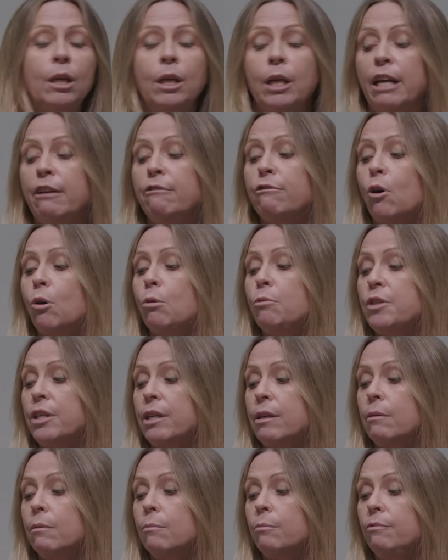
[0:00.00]
involved
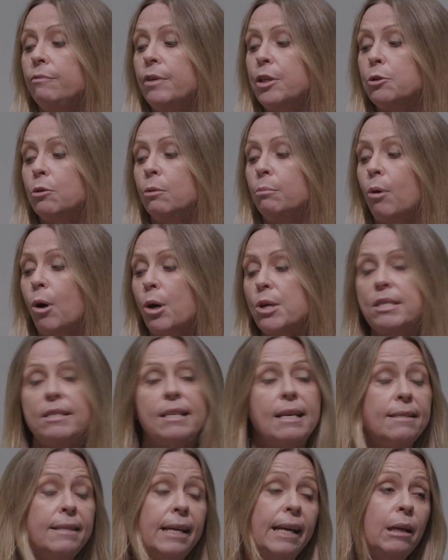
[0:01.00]
in visual
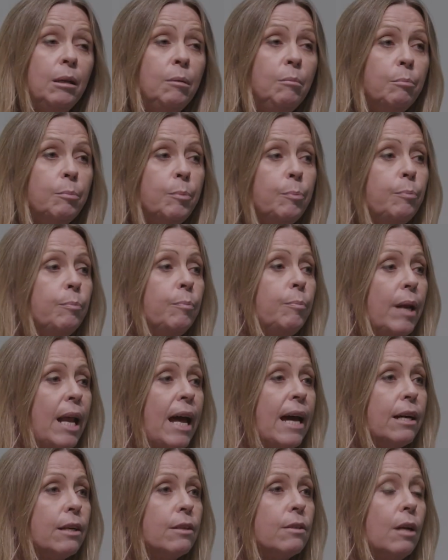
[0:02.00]
processing,
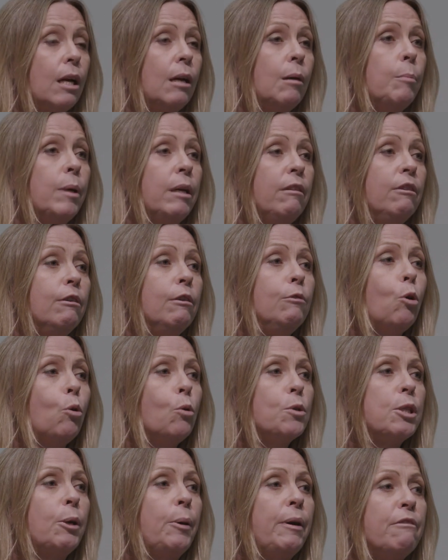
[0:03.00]
but are
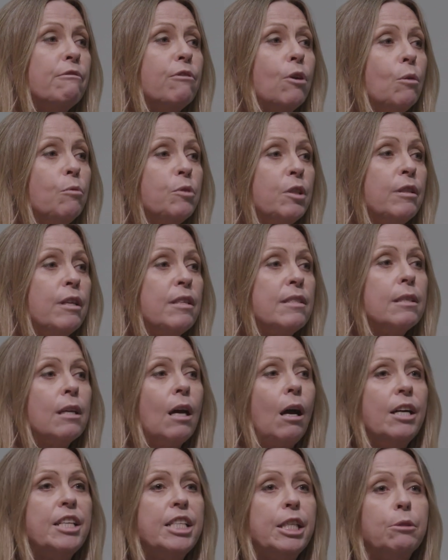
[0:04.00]
also involved in this
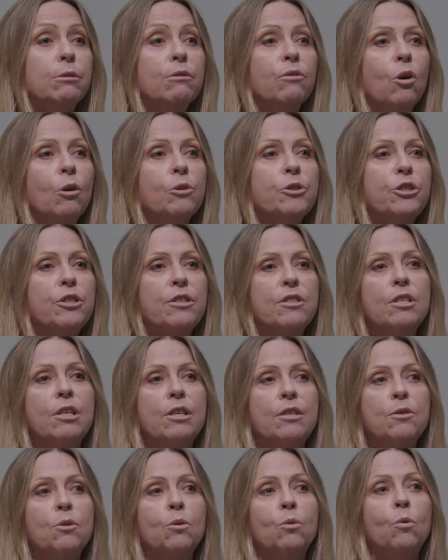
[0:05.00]
idea of
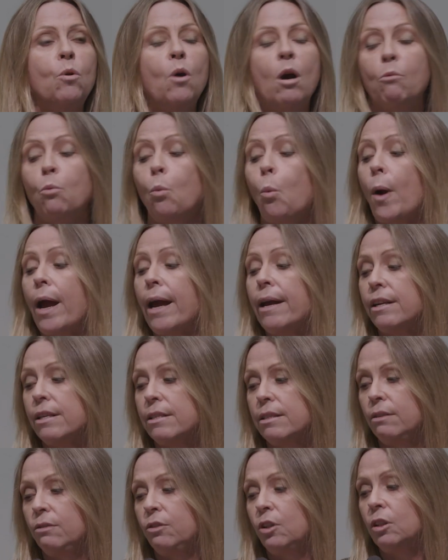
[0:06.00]
consciousness or
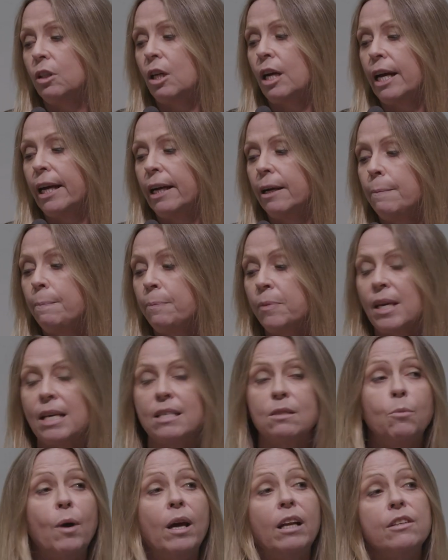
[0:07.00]
awareness, if you like,
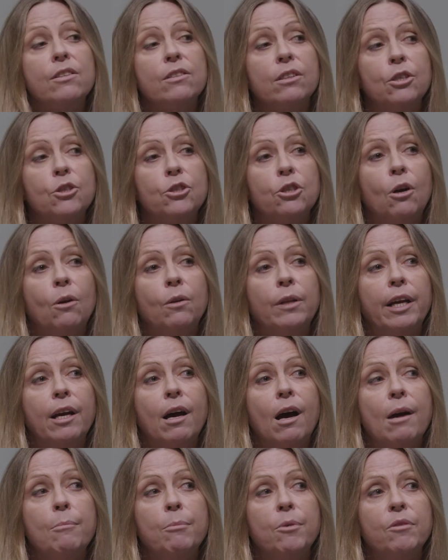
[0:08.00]
as well as controlling
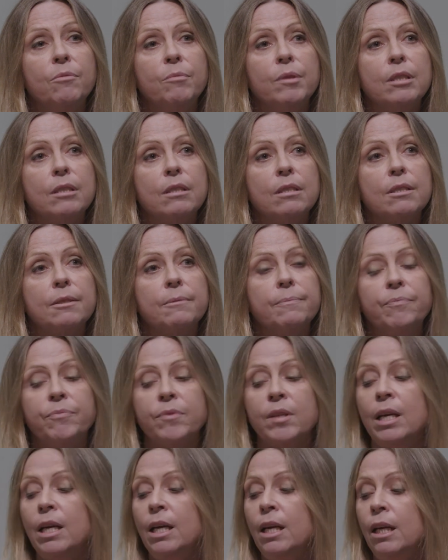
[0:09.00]
eye movements.
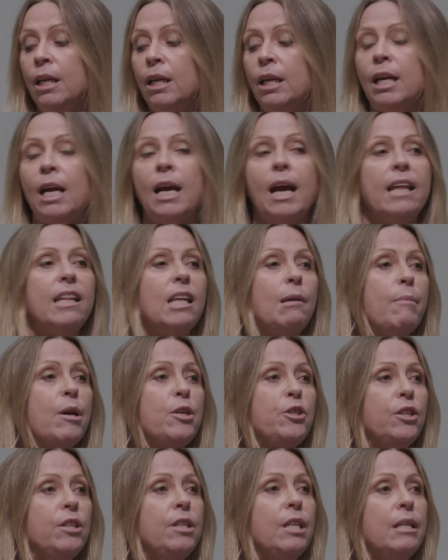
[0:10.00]
And they
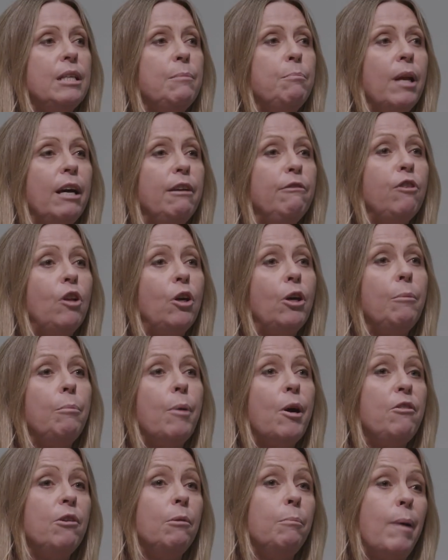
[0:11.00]
measured the blood flow
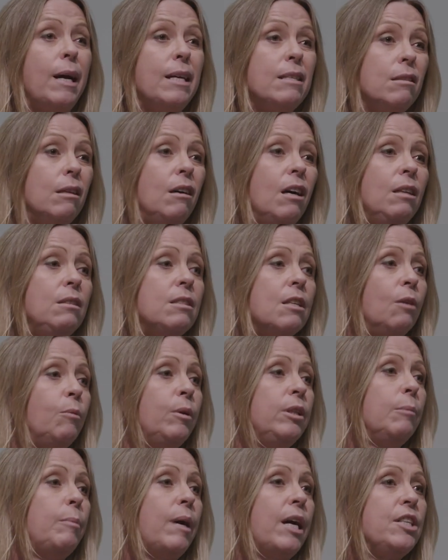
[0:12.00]
both at baseline, so
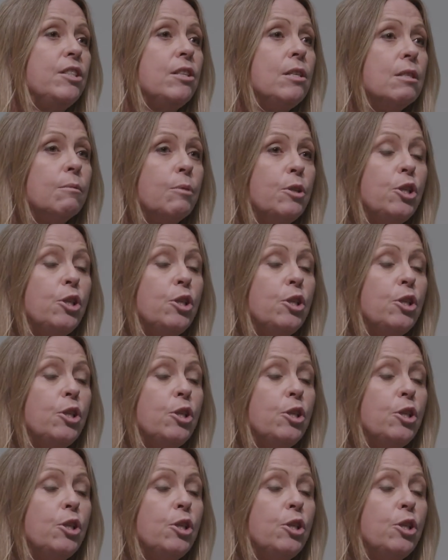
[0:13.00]
when the patients were